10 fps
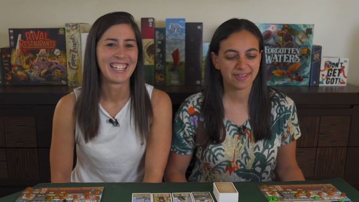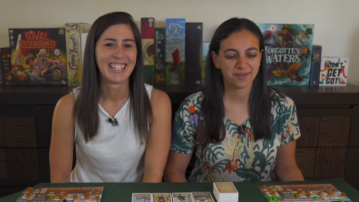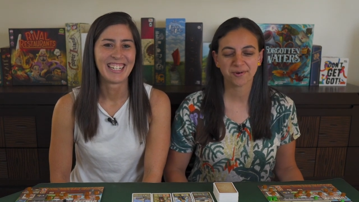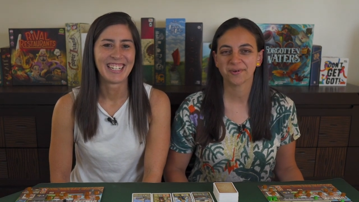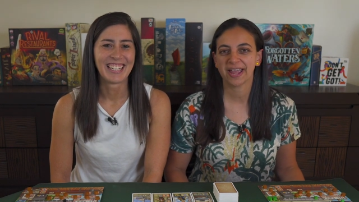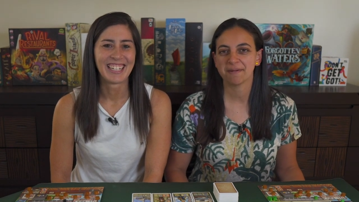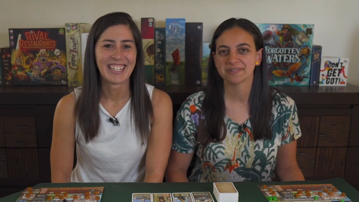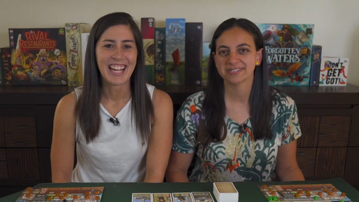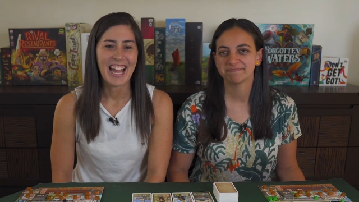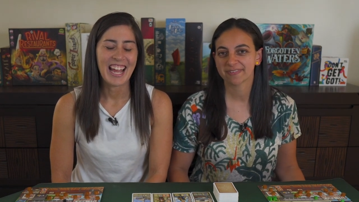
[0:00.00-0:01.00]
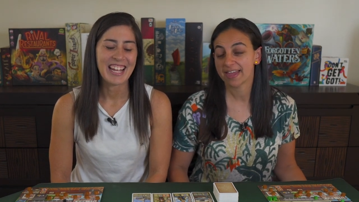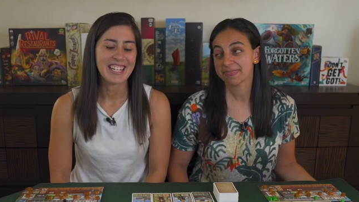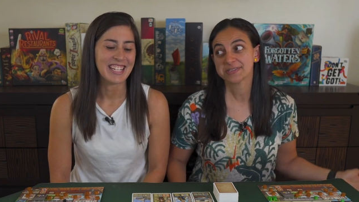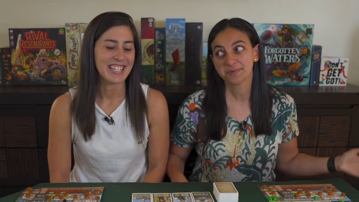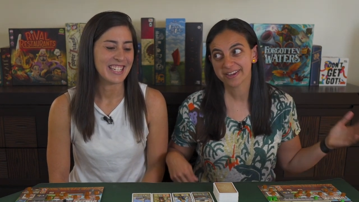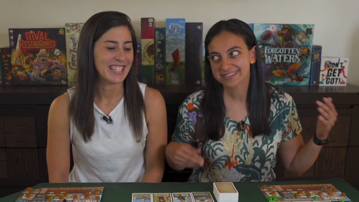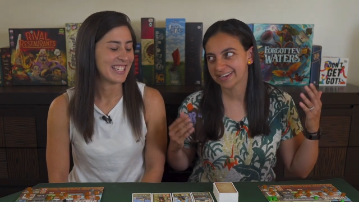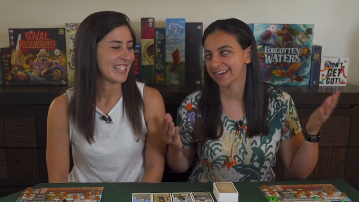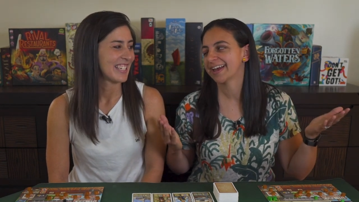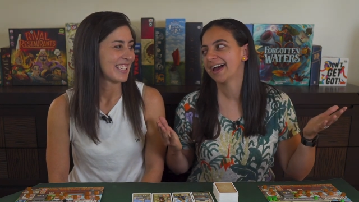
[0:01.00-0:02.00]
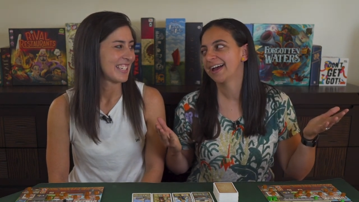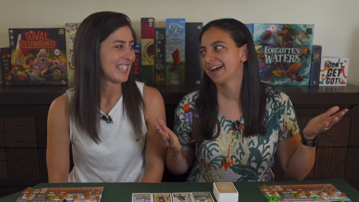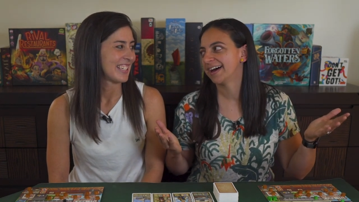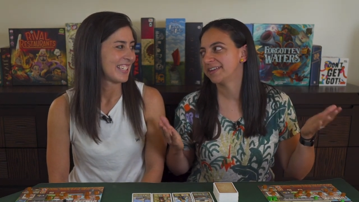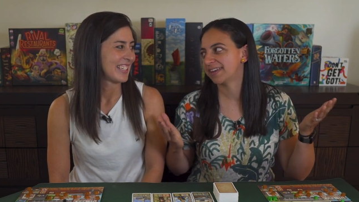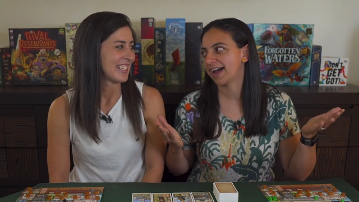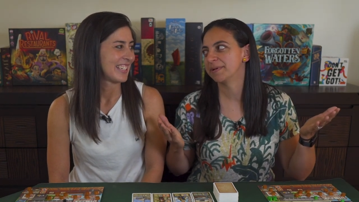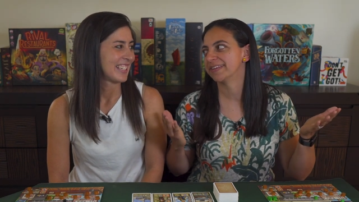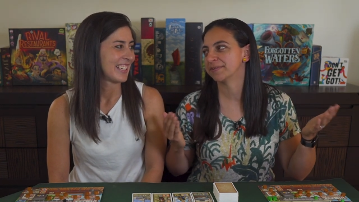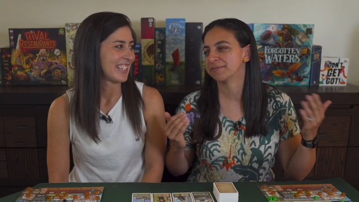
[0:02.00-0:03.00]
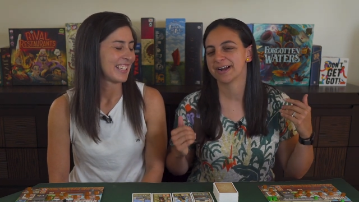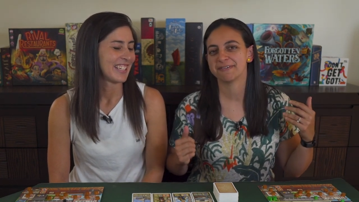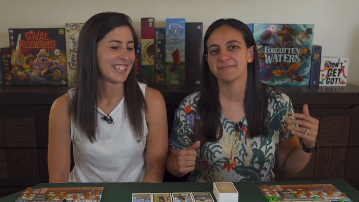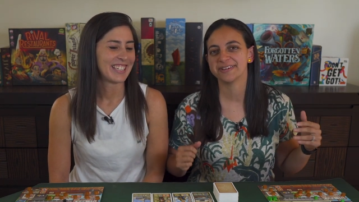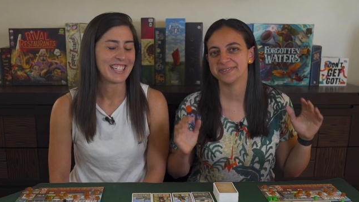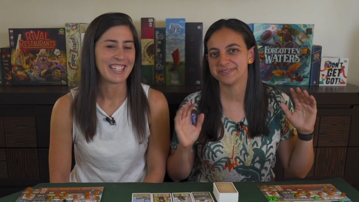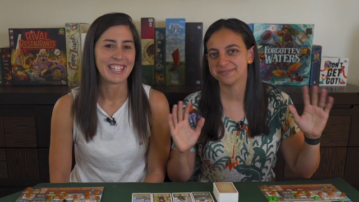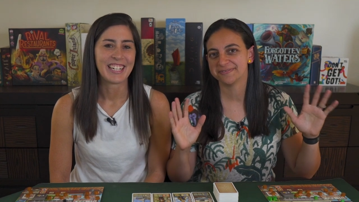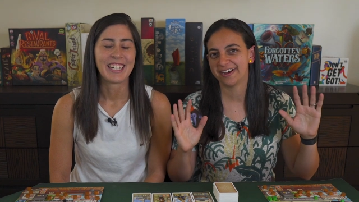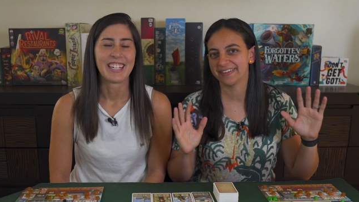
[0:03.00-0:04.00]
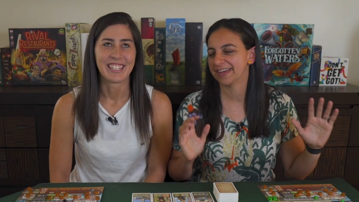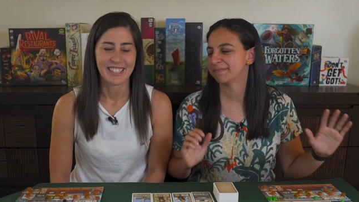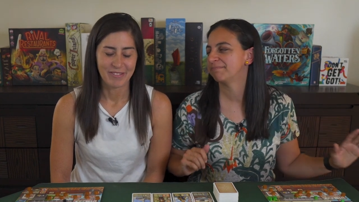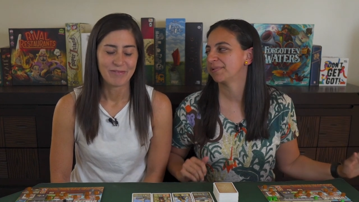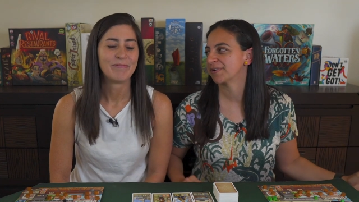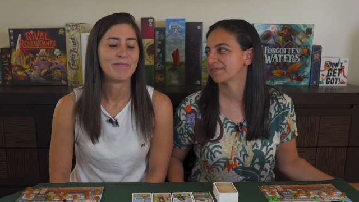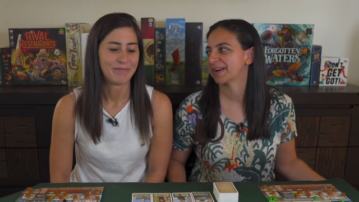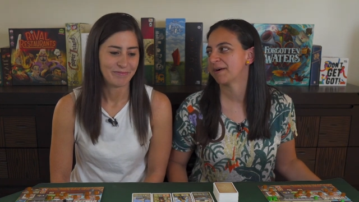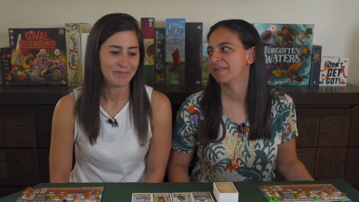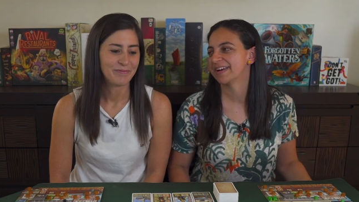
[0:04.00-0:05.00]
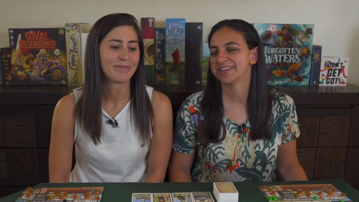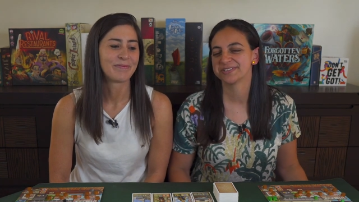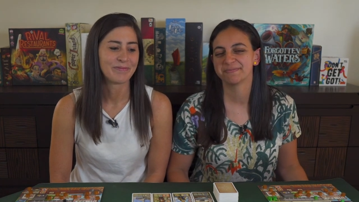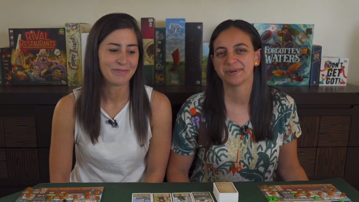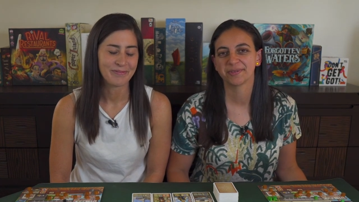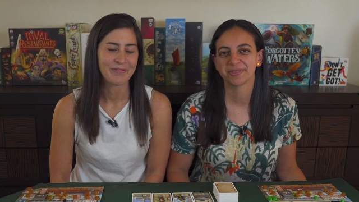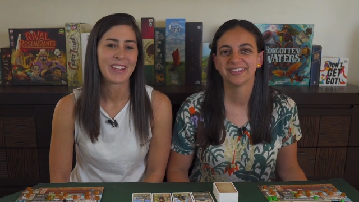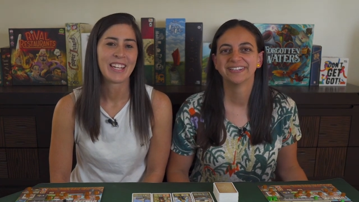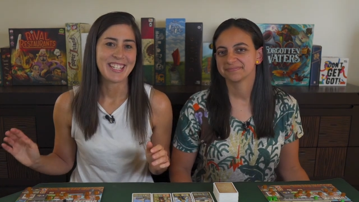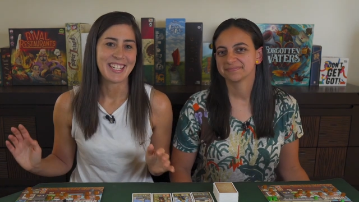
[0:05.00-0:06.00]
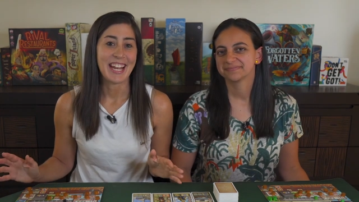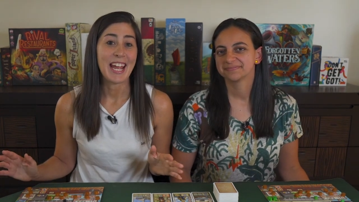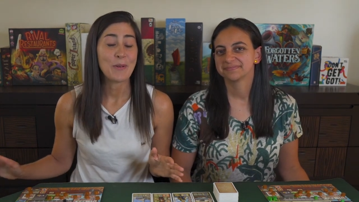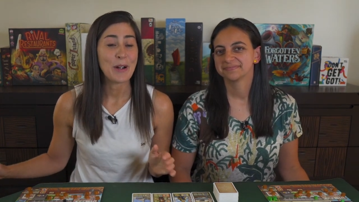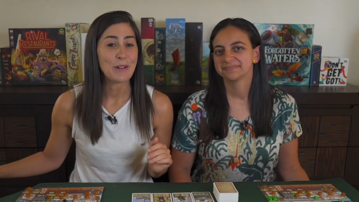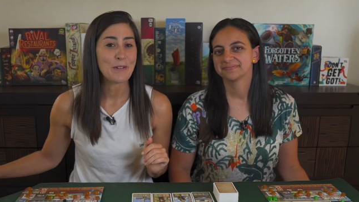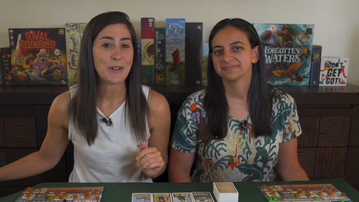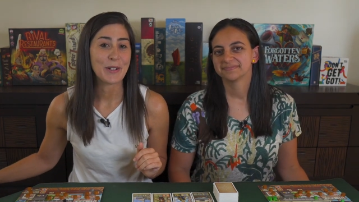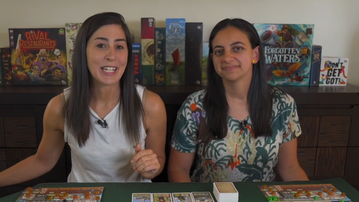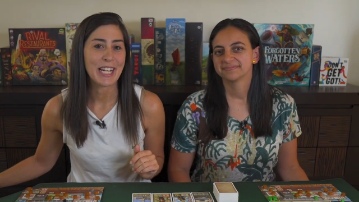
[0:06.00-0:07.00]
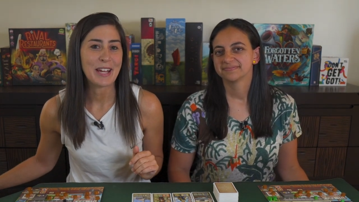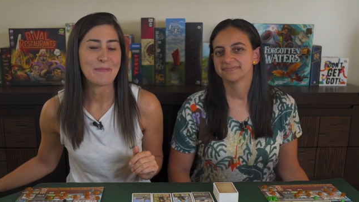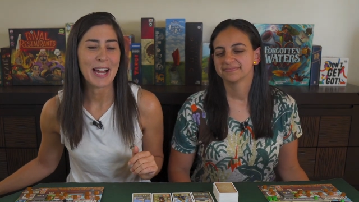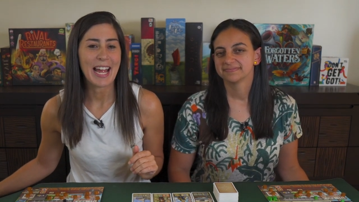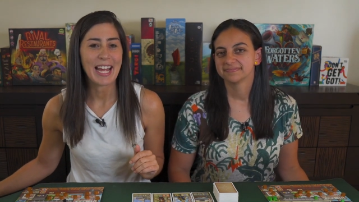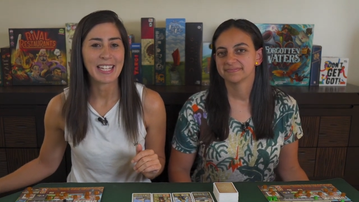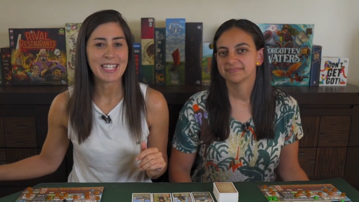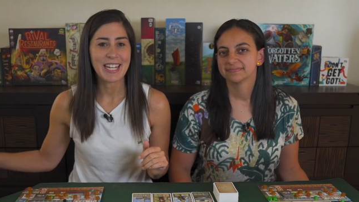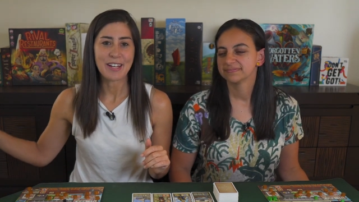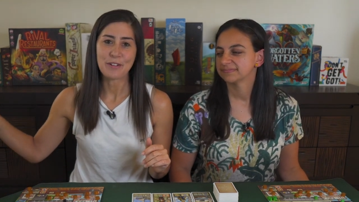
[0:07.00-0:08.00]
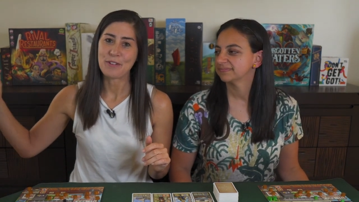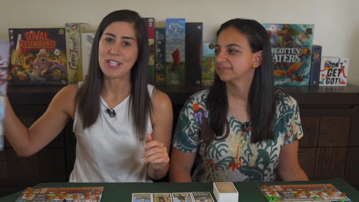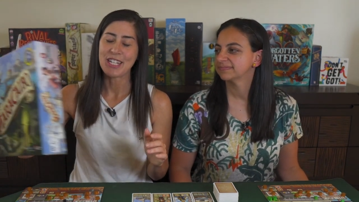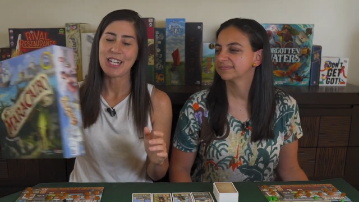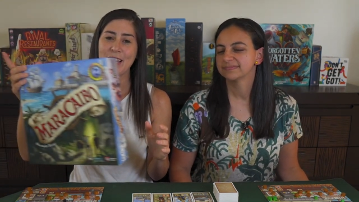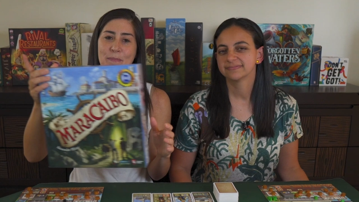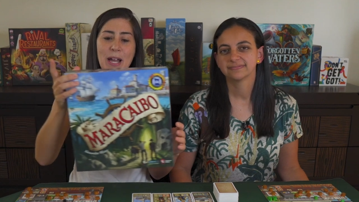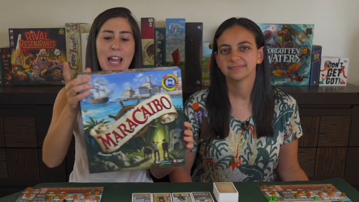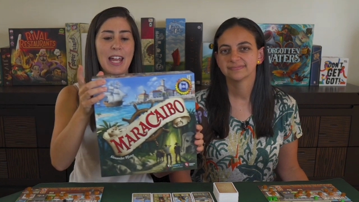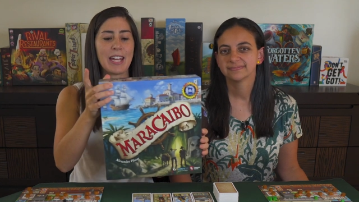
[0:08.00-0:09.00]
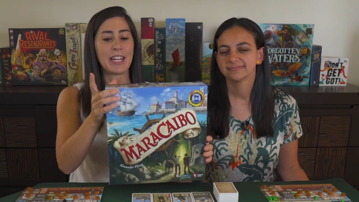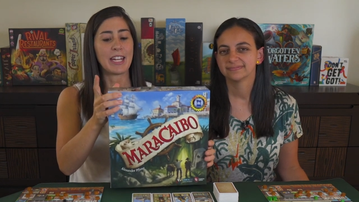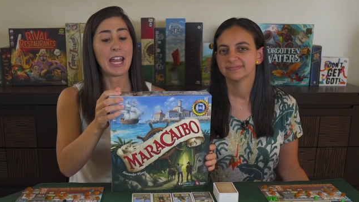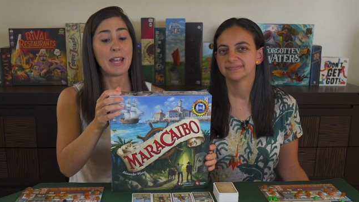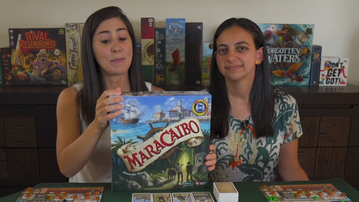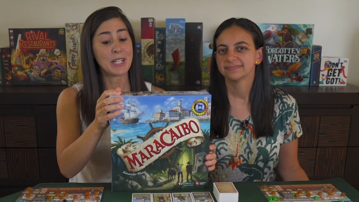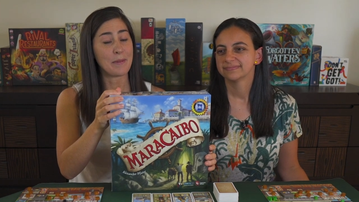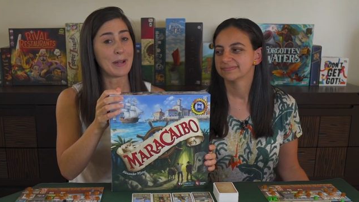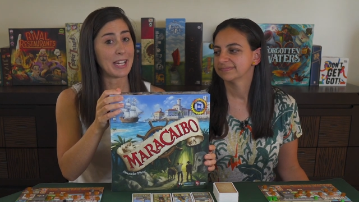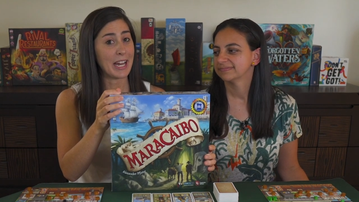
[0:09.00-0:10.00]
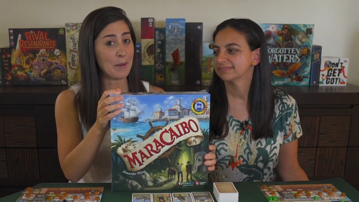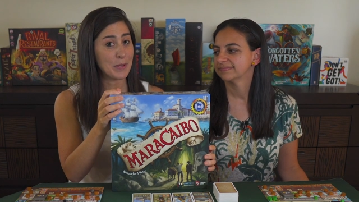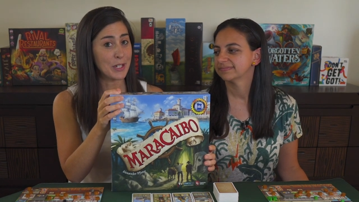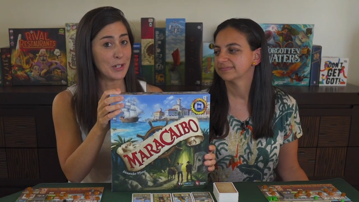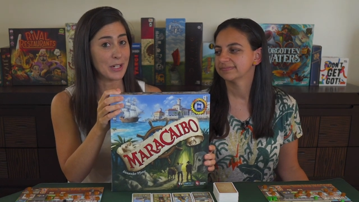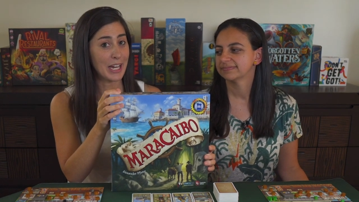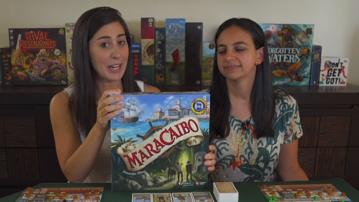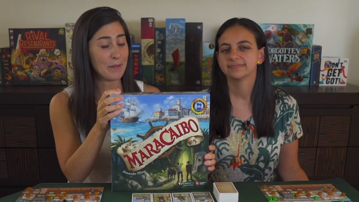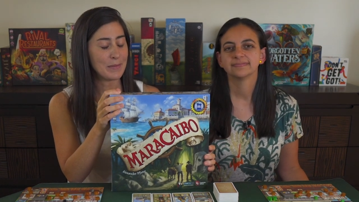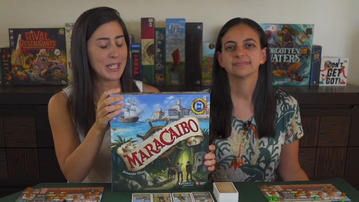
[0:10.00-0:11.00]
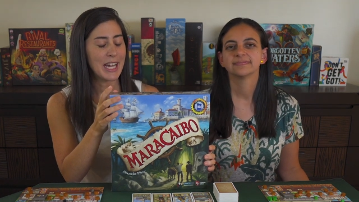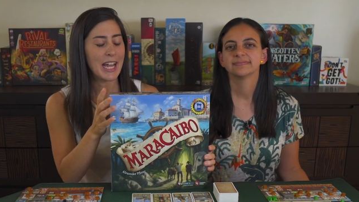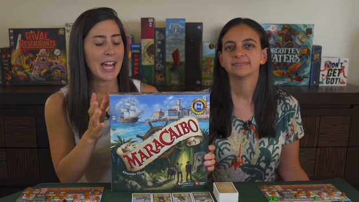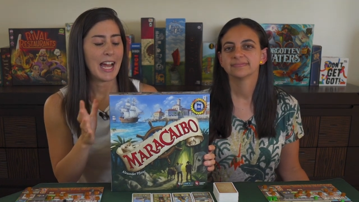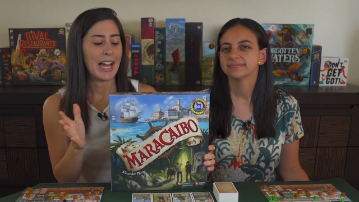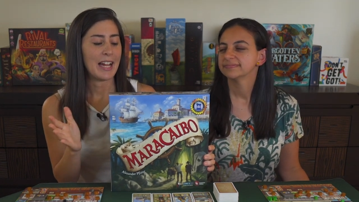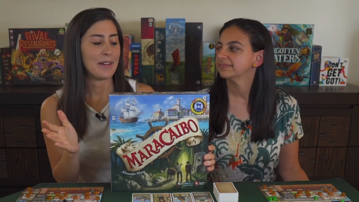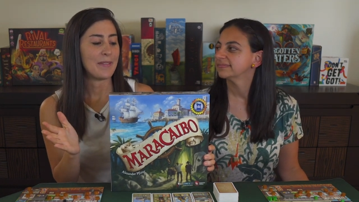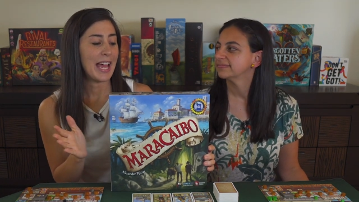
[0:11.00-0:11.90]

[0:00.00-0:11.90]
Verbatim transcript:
Speaker 1: Euro games, and, and that's why it's like a diamond in the rough when you do find that perfect combination of both.
Speaker 2: Today we're reviewing a game by Alexander Pfister by Game's Up and Capstone Games. Um,